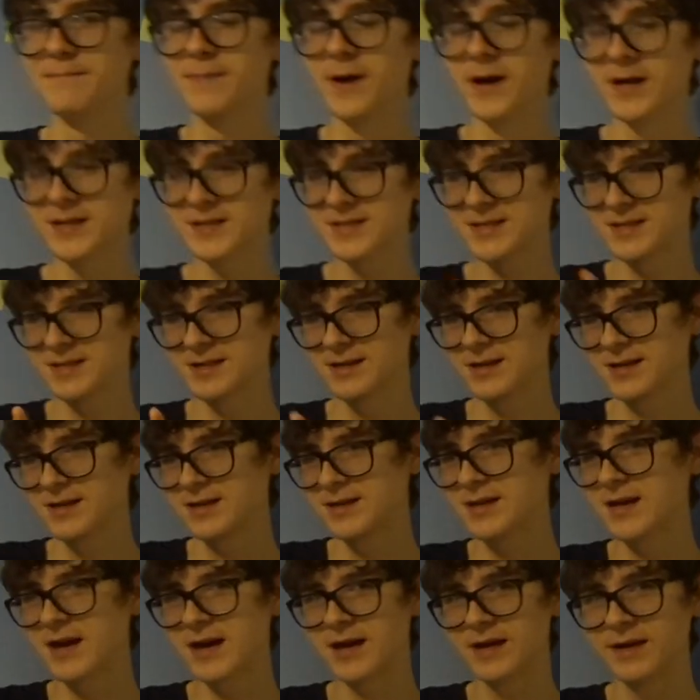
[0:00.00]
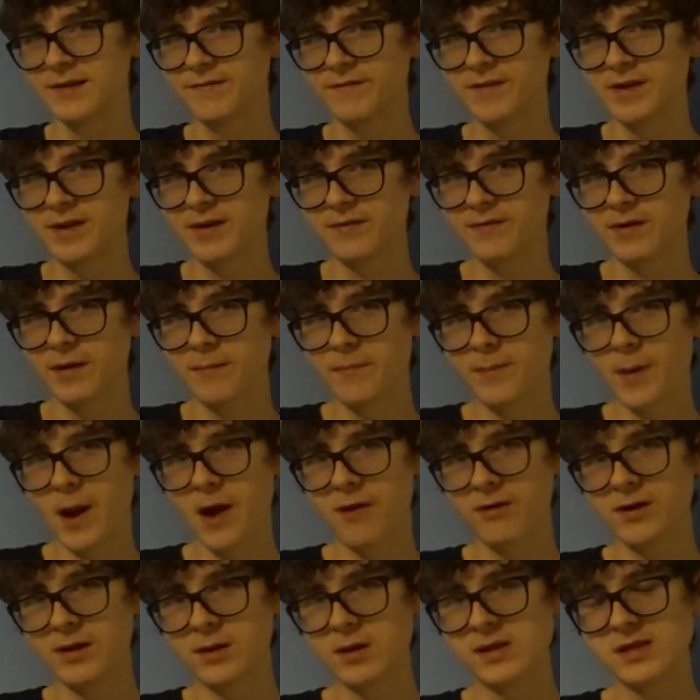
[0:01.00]
but yeah, the,
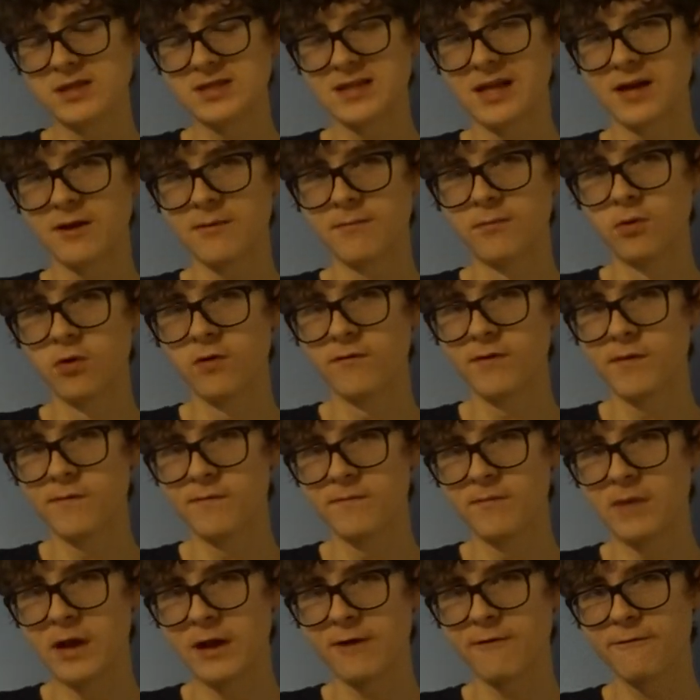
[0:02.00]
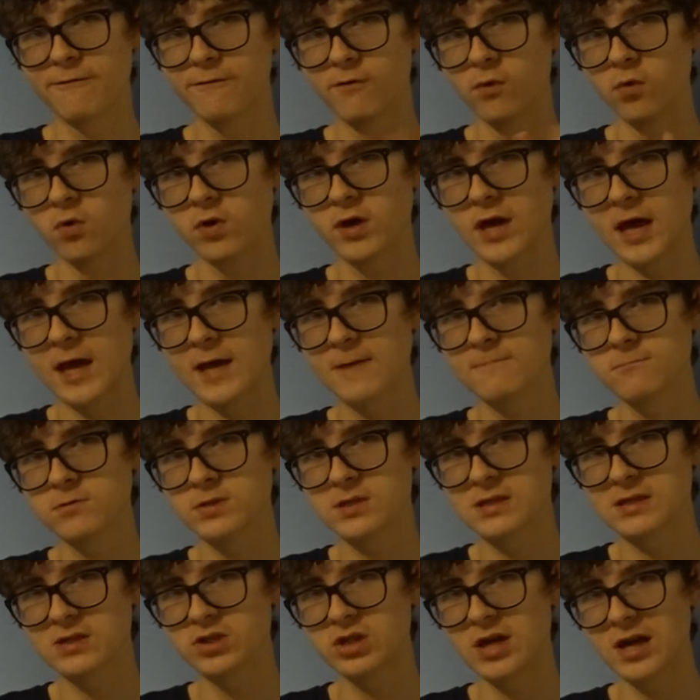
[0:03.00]
apparently there's like more than like four
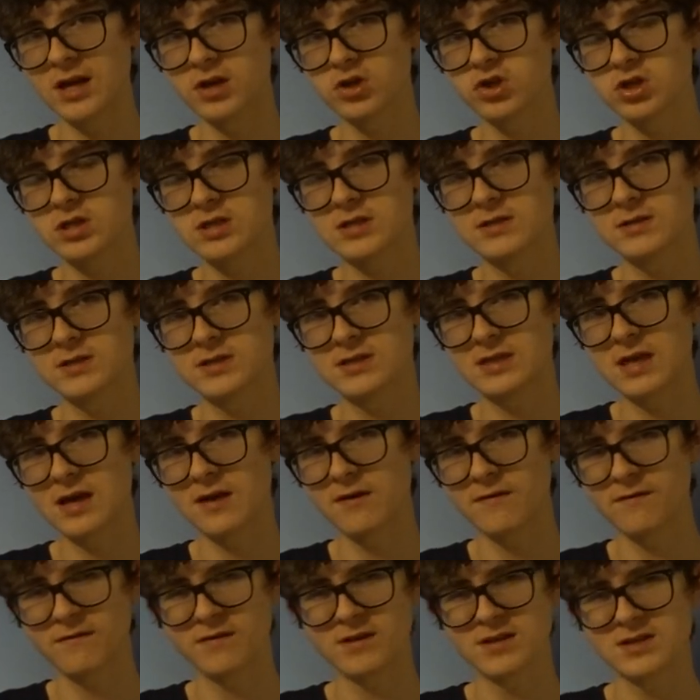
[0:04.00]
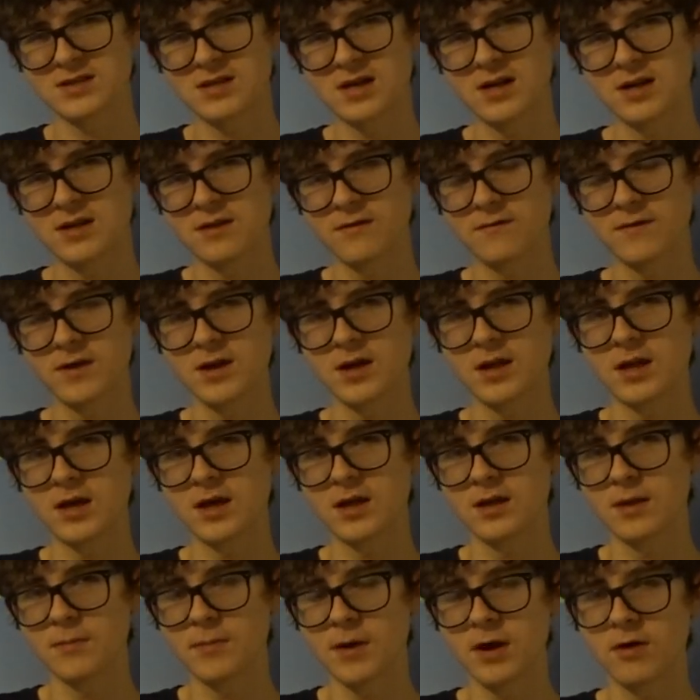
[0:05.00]
games and challenges and stuff inside of it and
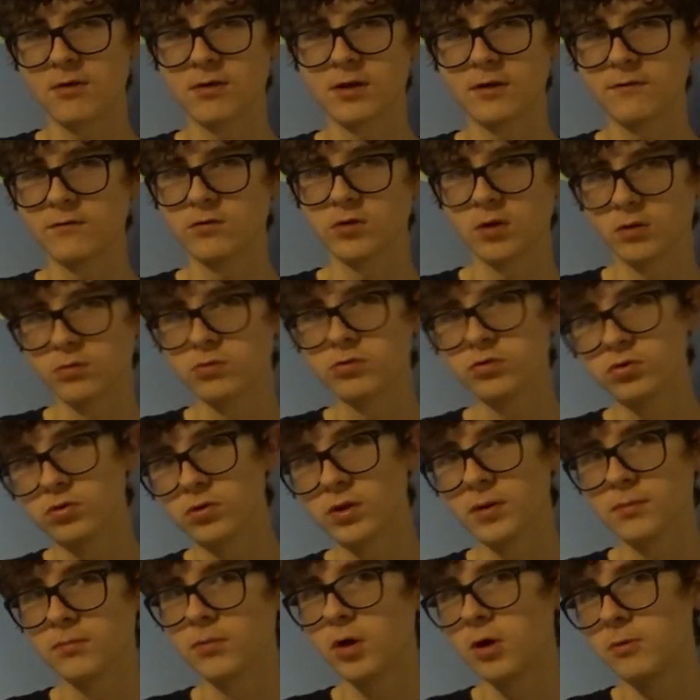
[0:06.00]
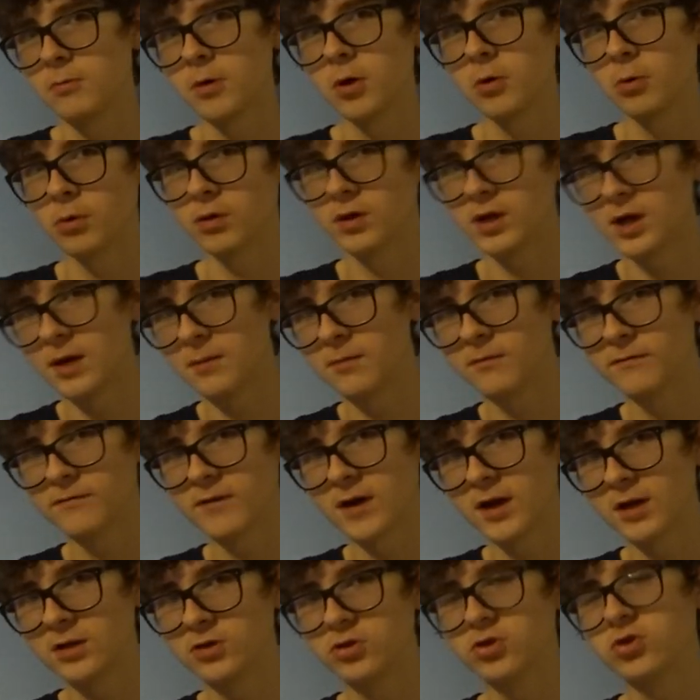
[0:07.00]
then apparently if you don't do them, Momo will come and
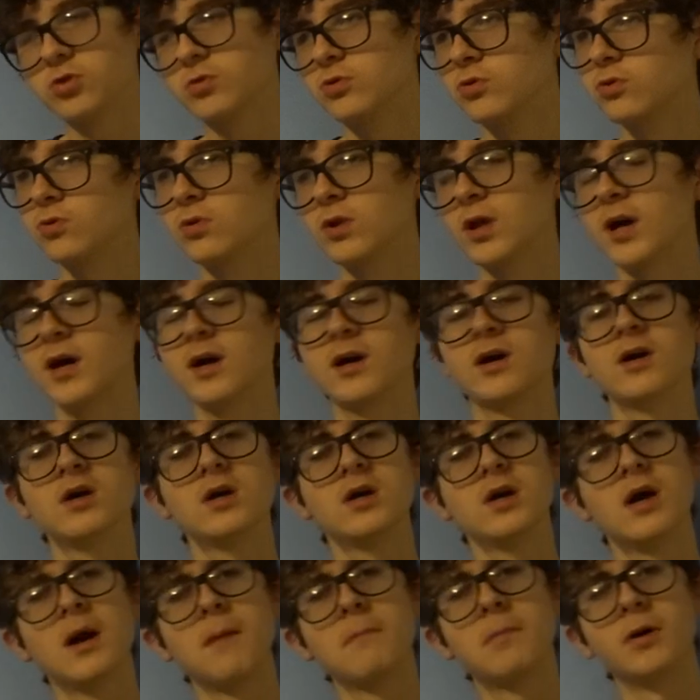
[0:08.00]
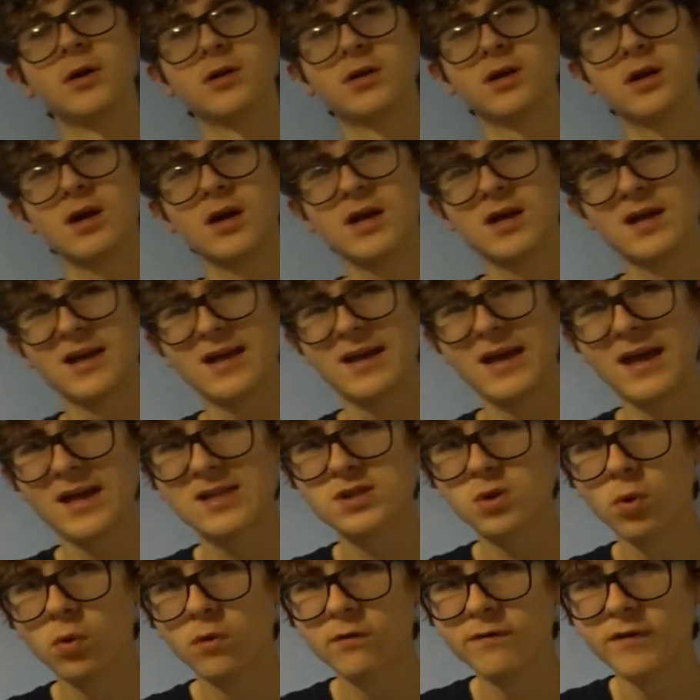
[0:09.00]
find you and all that. But
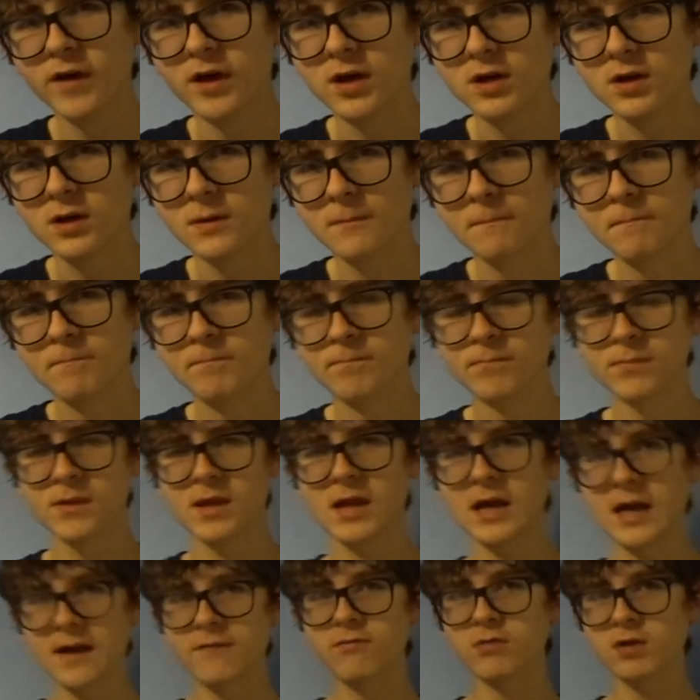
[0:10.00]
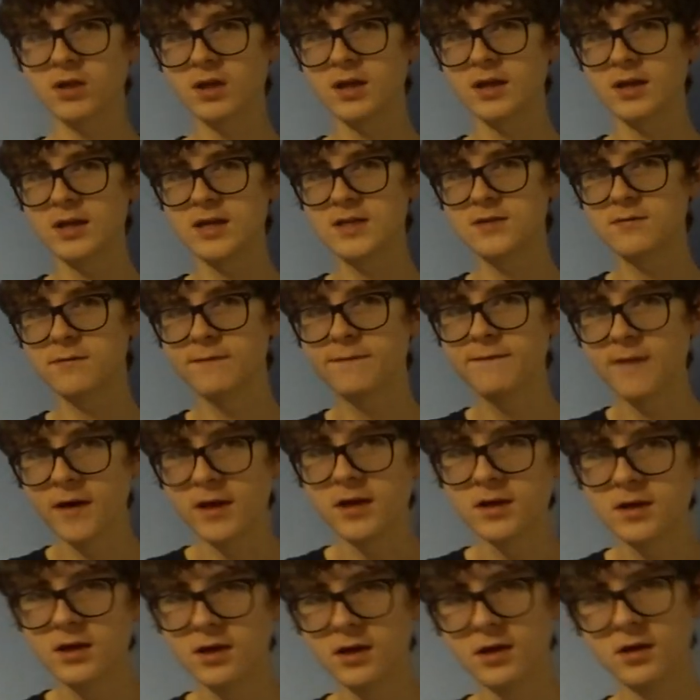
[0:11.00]
it's all fake. Everything is
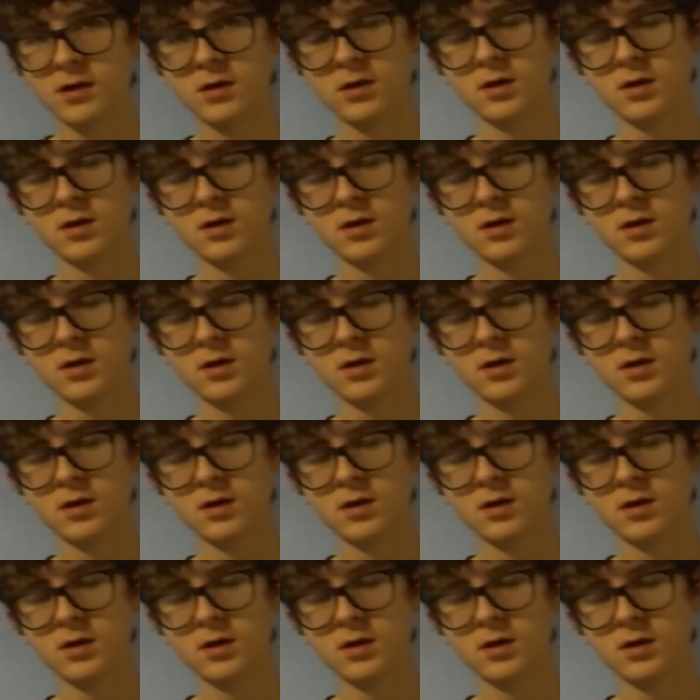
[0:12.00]
fake.